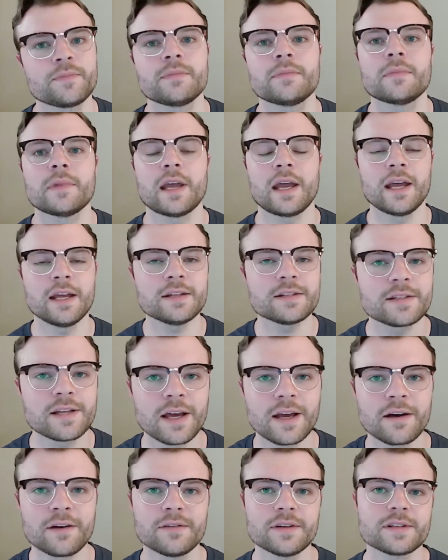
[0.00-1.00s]
Hands
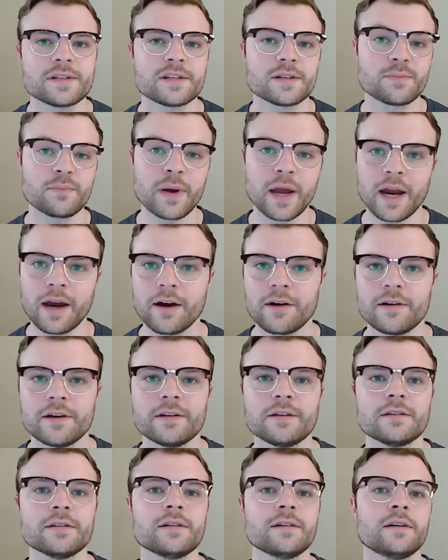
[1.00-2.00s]
down, this is
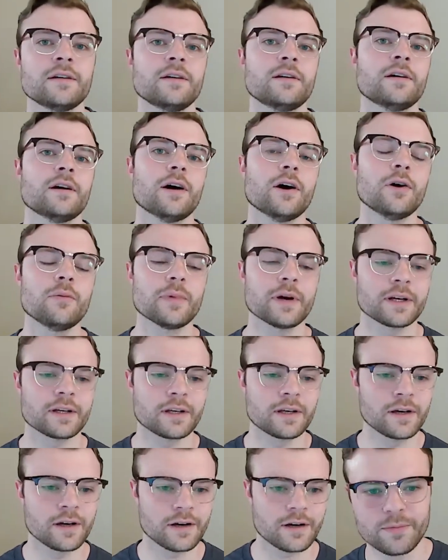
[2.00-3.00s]
Perrin. Oh my
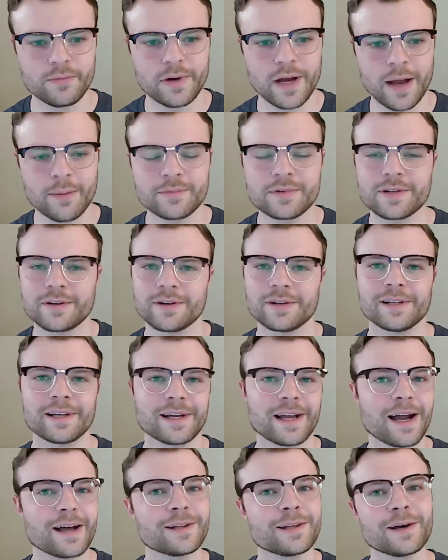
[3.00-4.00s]
god. I'm sorry, like,
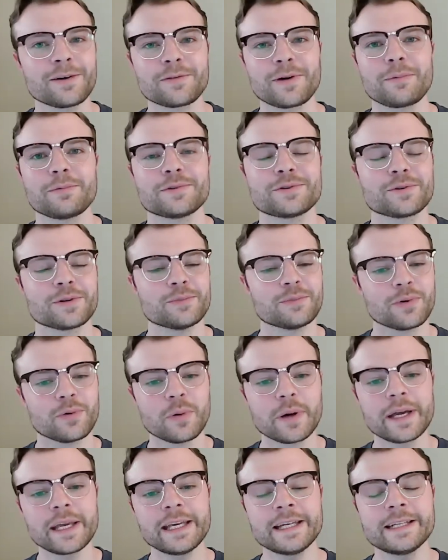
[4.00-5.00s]
I love Robert Jordan, but
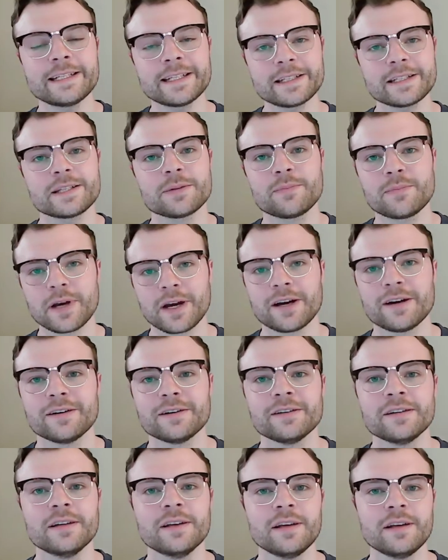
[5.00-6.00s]
what he did to
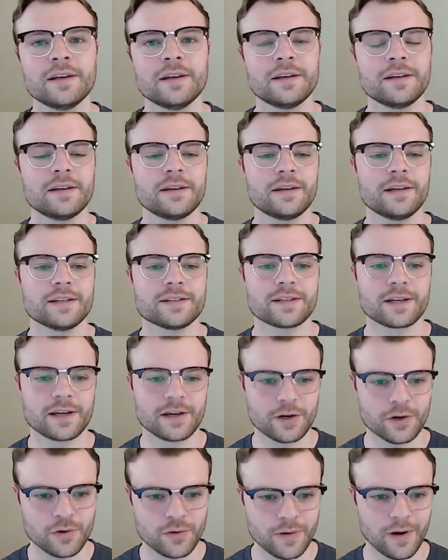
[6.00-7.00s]
Perrin is like a
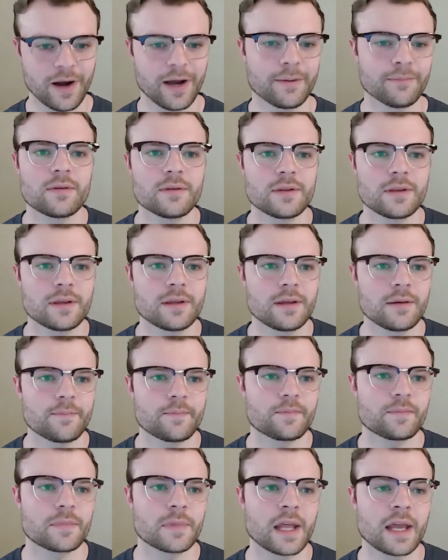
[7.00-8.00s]
crime.
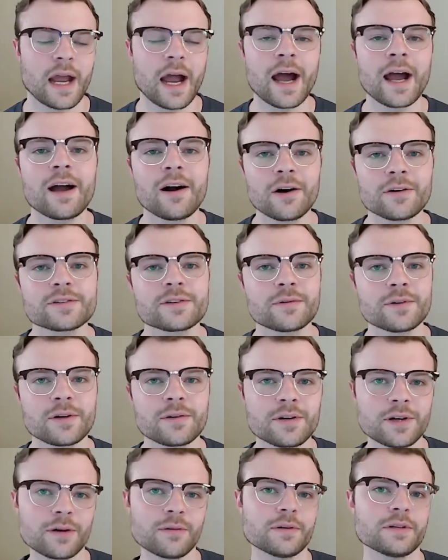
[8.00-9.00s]
Like, I also don't
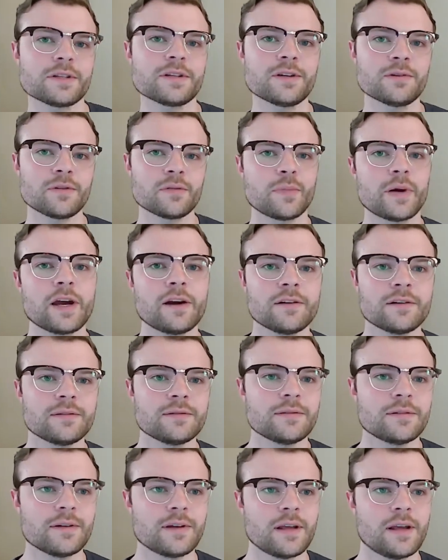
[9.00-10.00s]
know what to do with Perrin
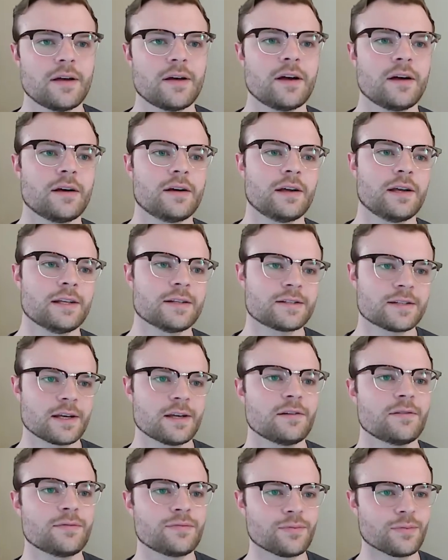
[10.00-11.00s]
uh, instead
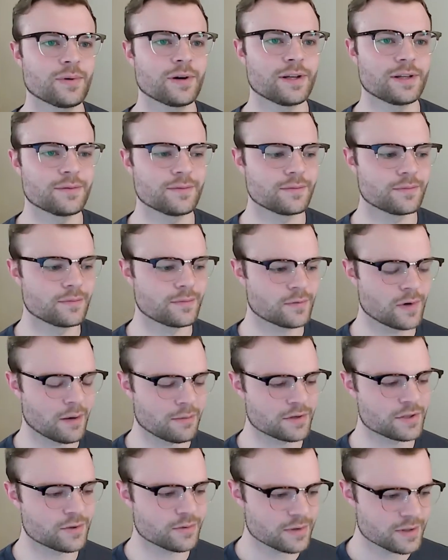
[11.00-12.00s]
of what Robert
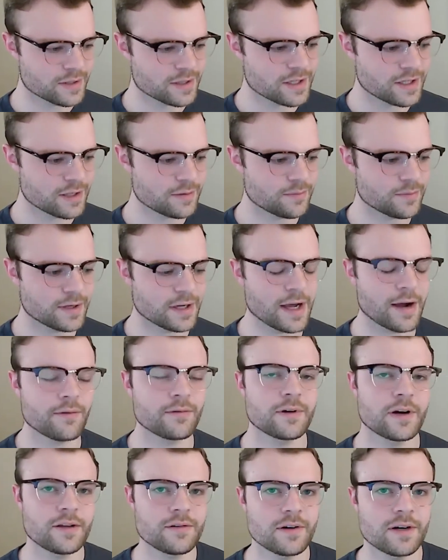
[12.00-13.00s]
Jordan did, but I would
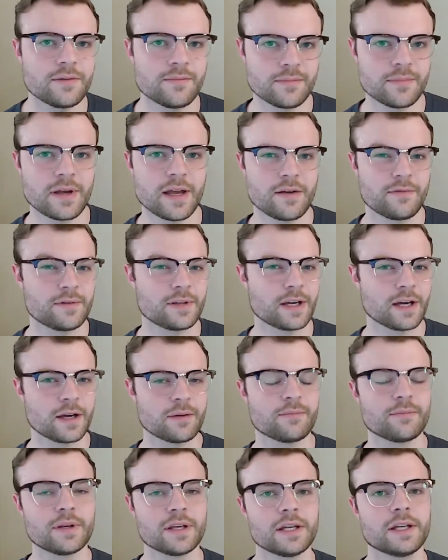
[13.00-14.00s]
rather him have not
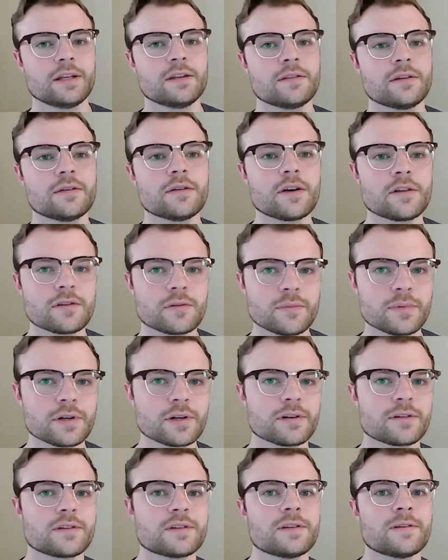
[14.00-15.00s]
been in the other
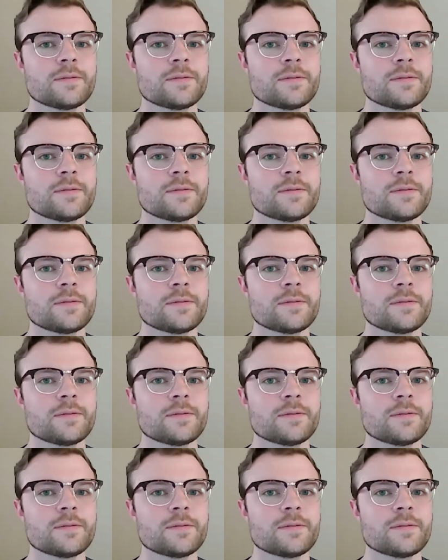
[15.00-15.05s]
books